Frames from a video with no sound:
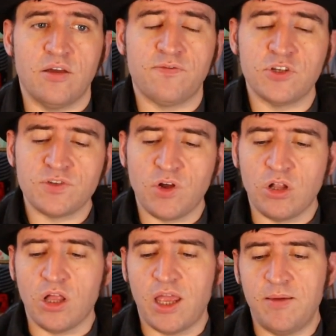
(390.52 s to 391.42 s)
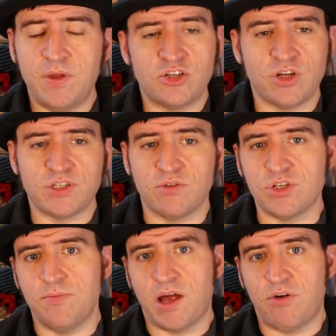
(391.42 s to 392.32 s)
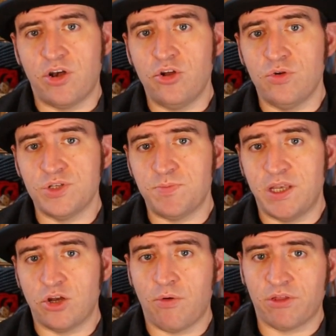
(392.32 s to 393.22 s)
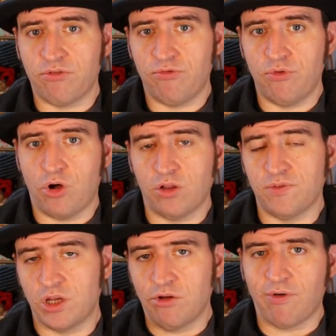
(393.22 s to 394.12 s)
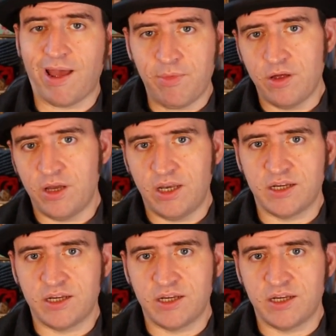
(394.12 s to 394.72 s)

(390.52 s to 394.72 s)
First of all, a big shout out to Maren, who has been going through all of the grammar in